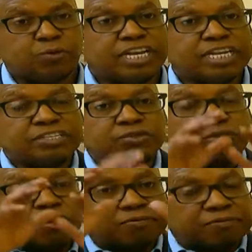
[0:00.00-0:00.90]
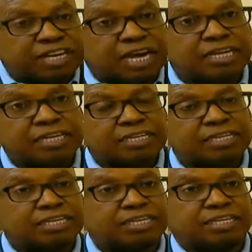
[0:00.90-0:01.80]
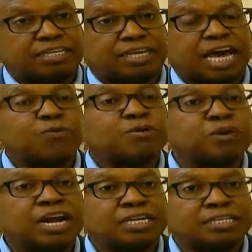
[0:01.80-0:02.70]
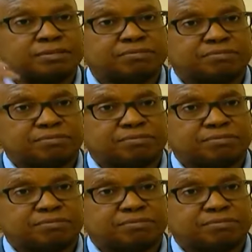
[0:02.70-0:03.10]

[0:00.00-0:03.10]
We need to configure our brand.